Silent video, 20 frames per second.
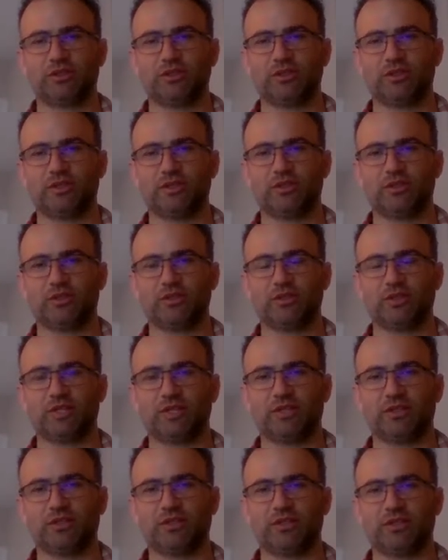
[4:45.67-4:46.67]
here you
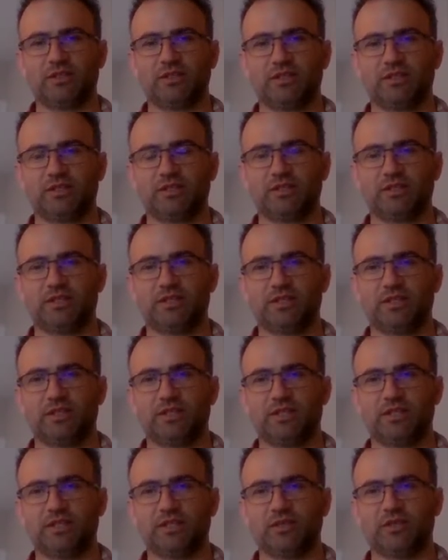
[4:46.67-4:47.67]
can
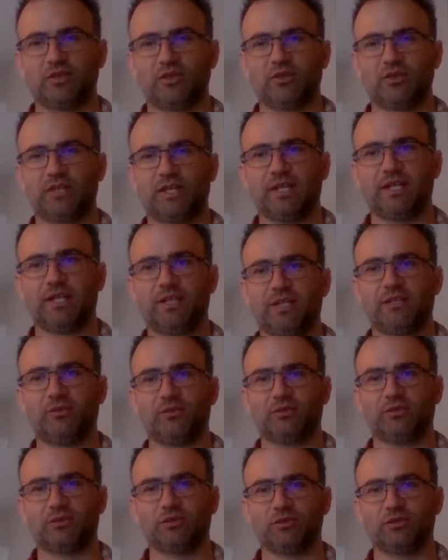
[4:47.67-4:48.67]
click on any
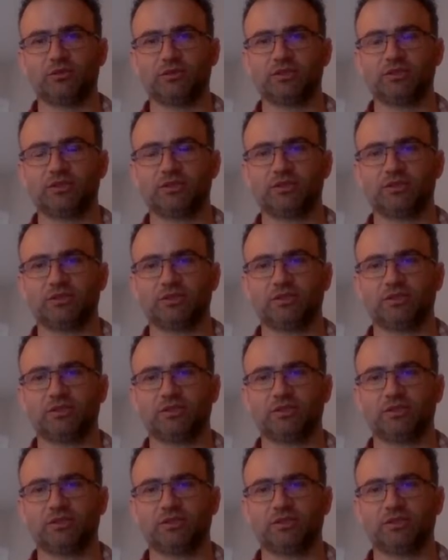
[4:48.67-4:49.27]
of those.